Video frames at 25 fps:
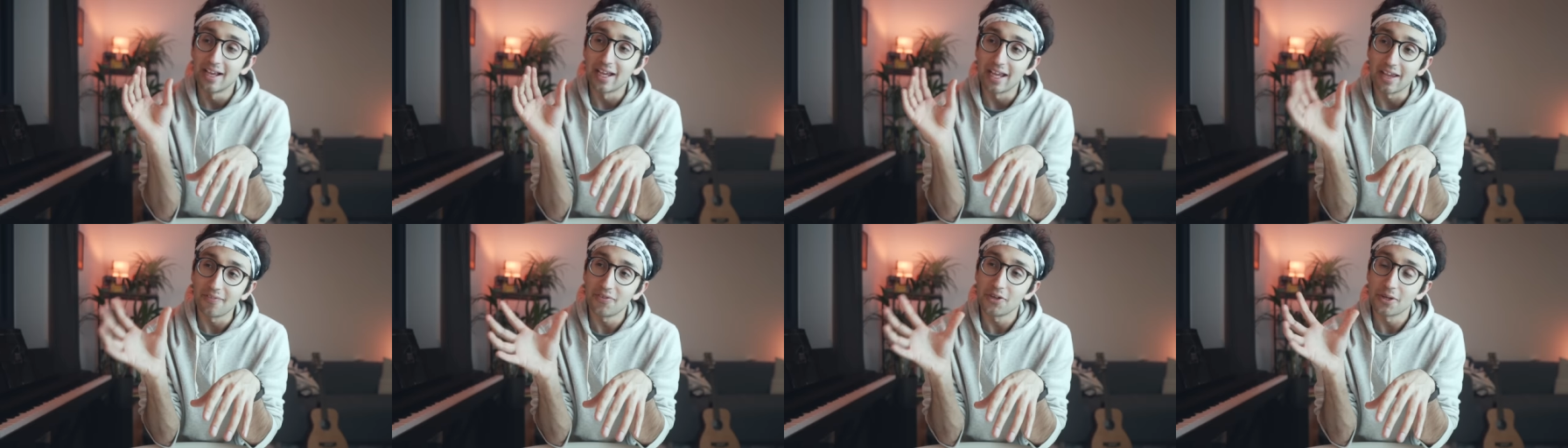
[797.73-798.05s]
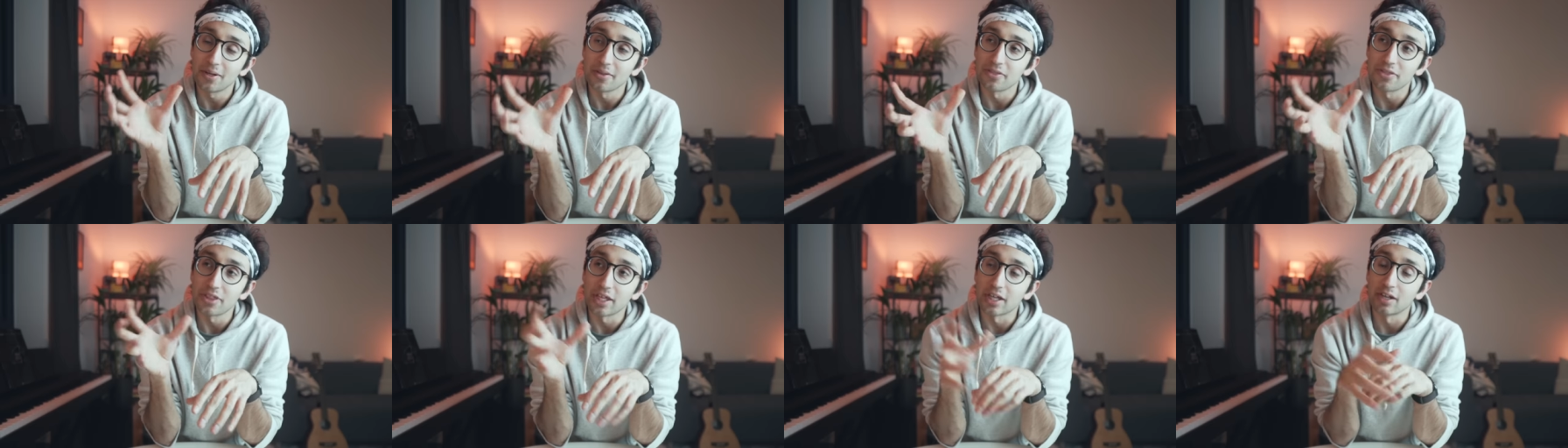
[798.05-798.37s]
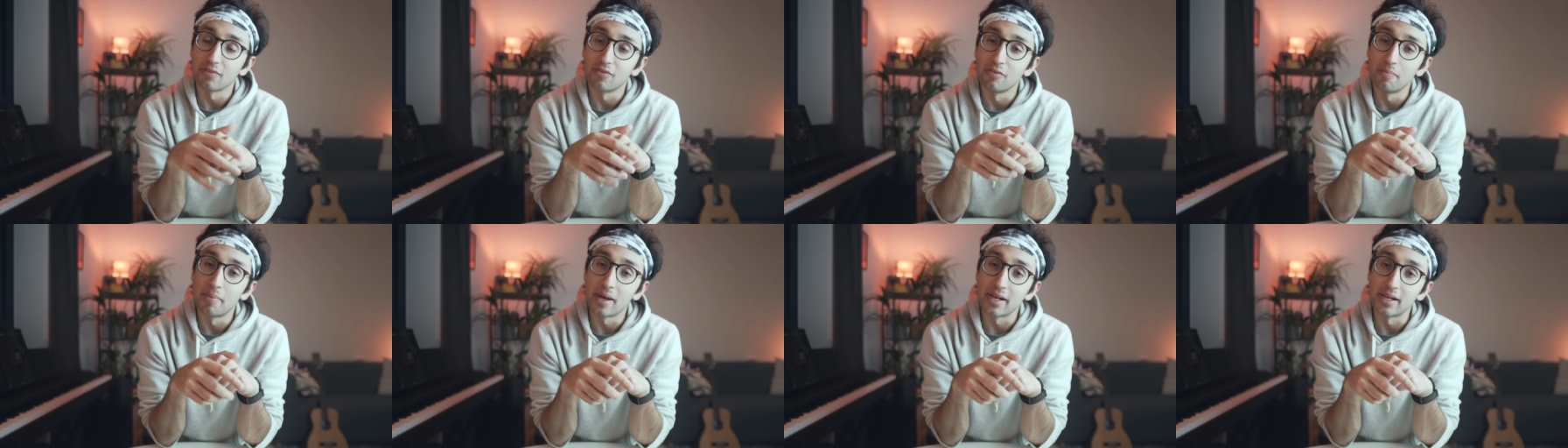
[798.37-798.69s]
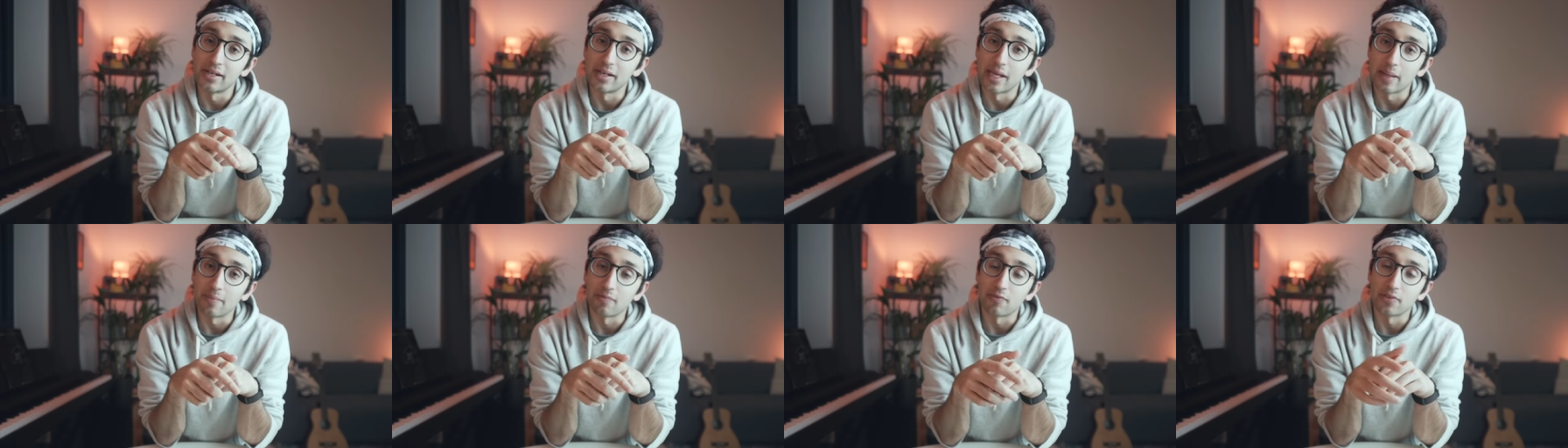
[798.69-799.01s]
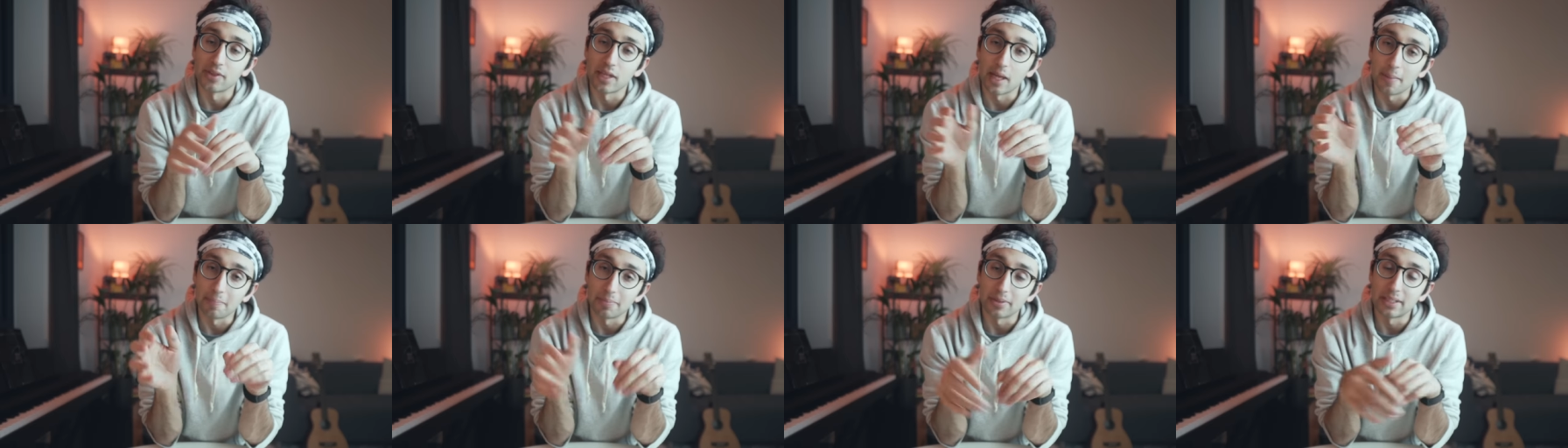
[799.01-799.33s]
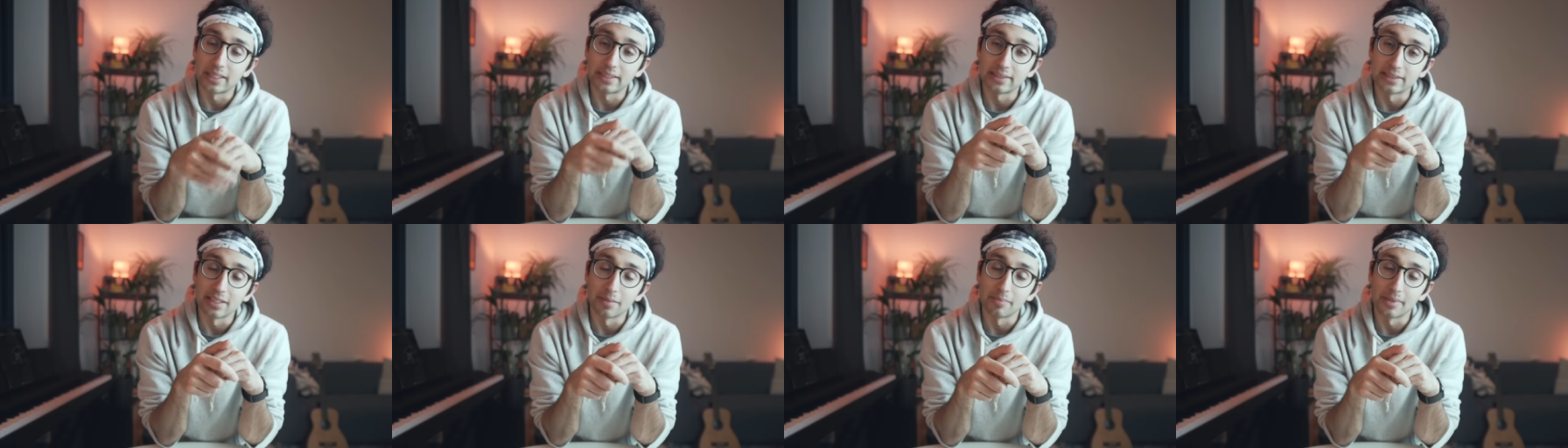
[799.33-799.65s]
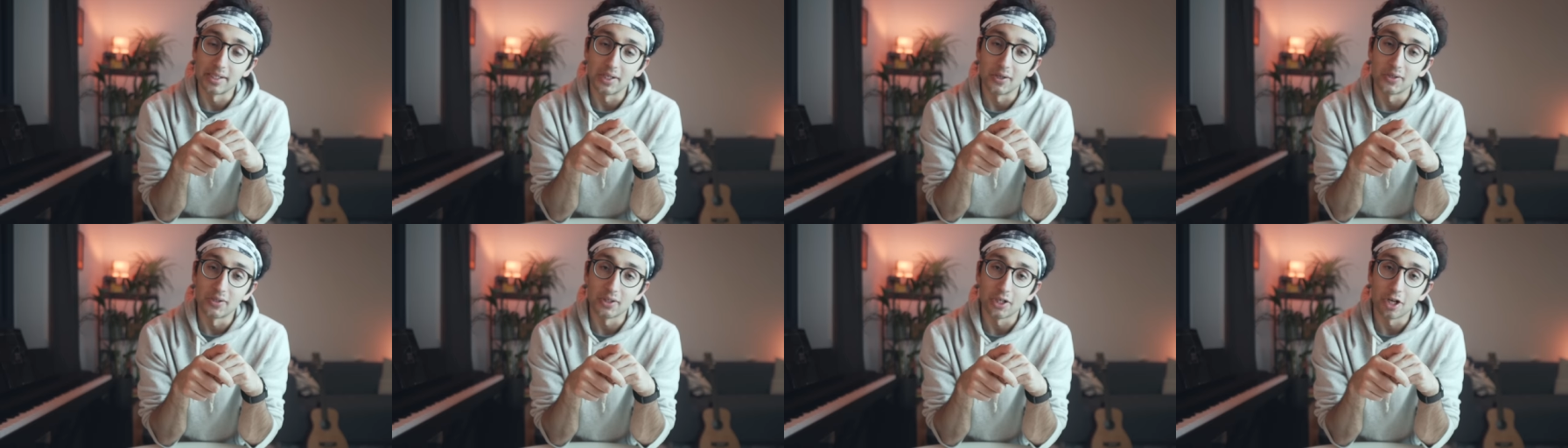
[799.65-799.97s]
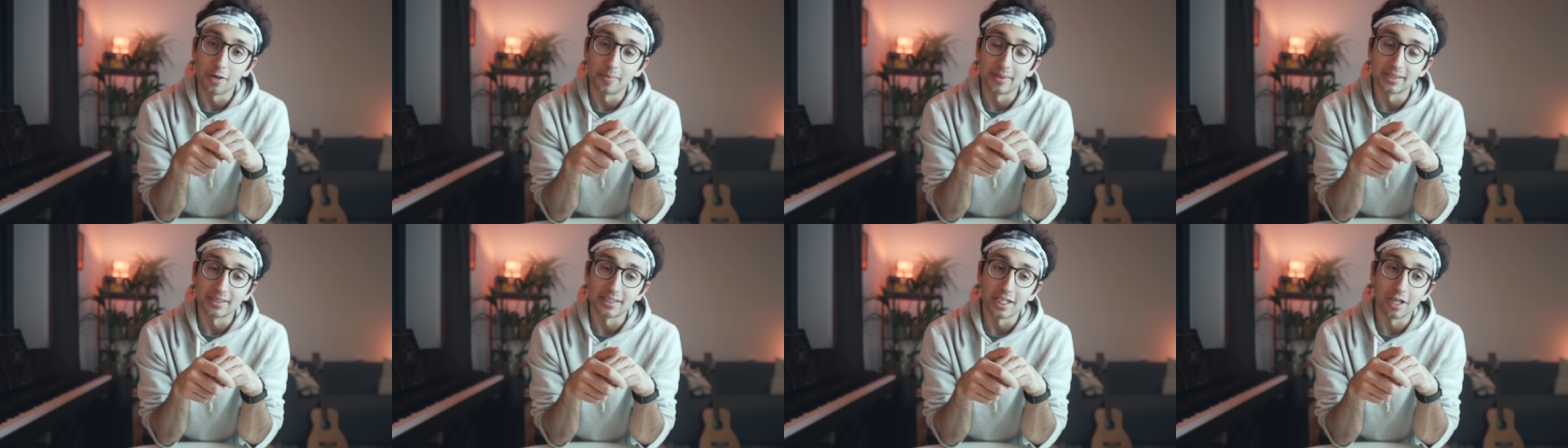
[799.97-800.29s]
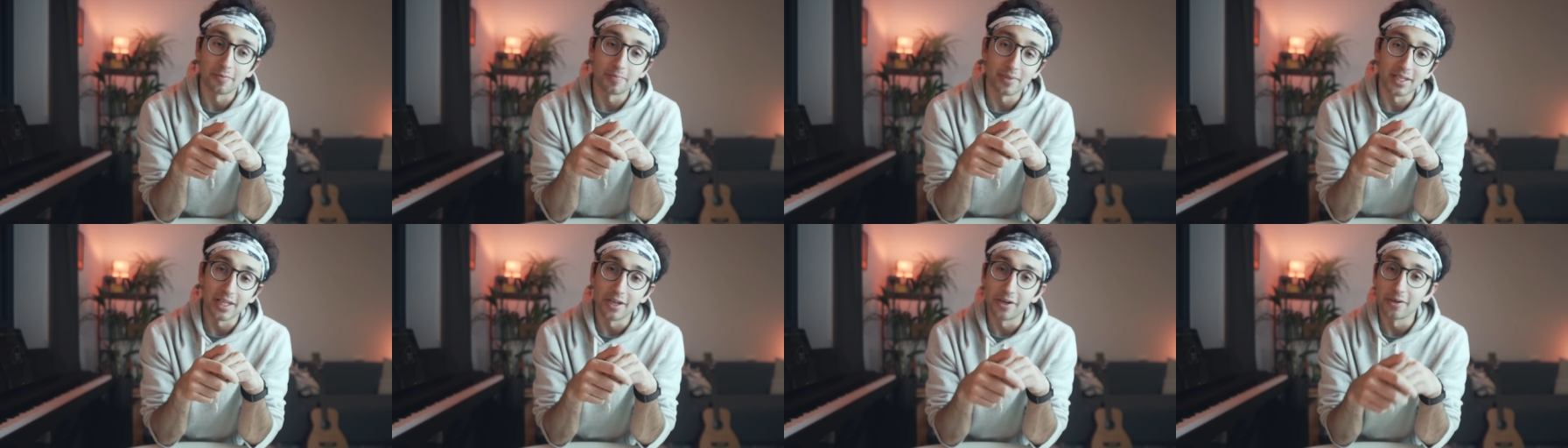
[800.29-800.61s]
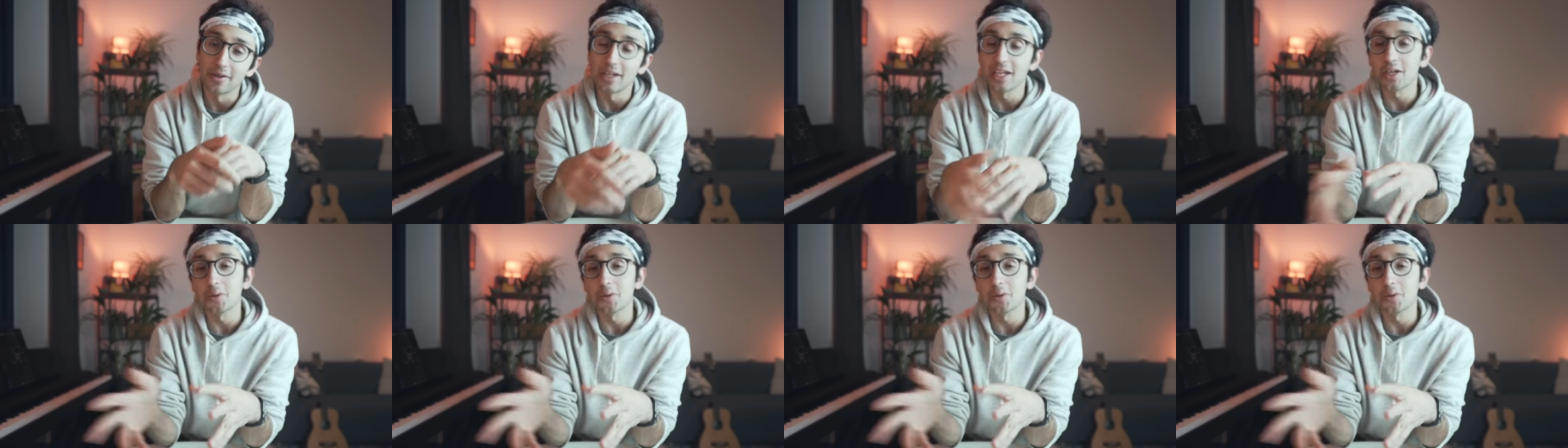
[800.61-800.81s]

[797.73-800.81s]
If you can think of a better name for that, please let me know in the comments down below.